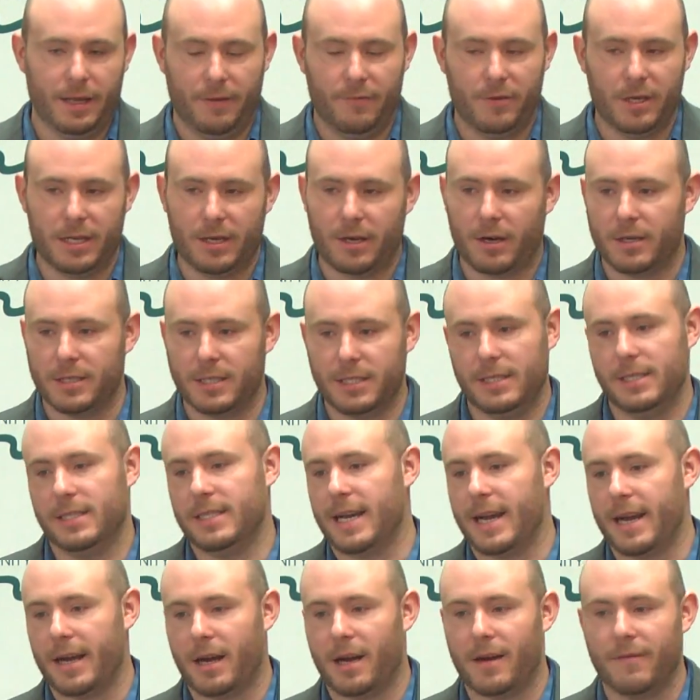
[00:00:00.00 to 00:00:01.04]
even in our
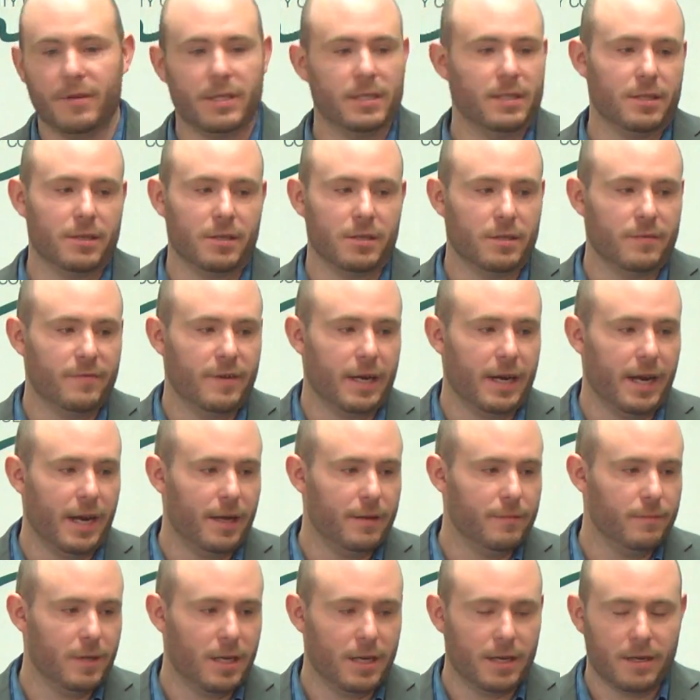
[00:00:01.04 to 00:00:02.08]
SeaTac office, there's very
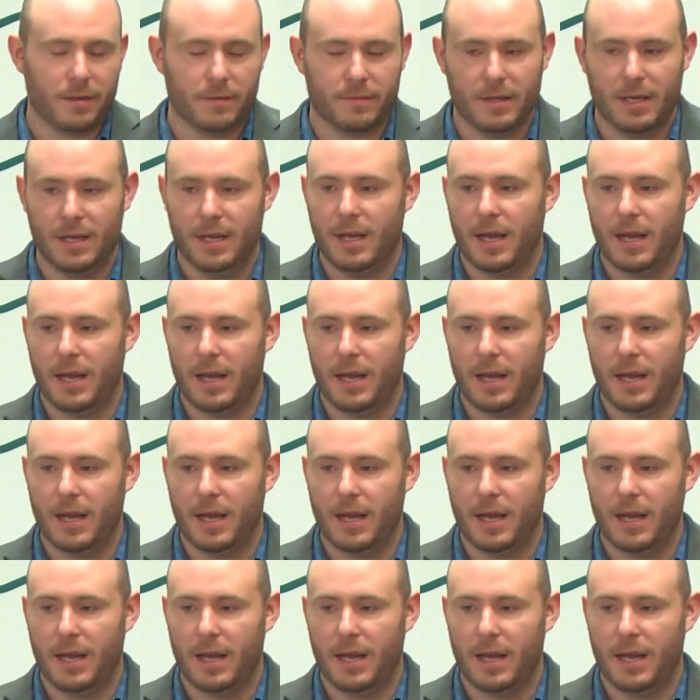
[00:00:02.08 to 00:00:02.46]
uh,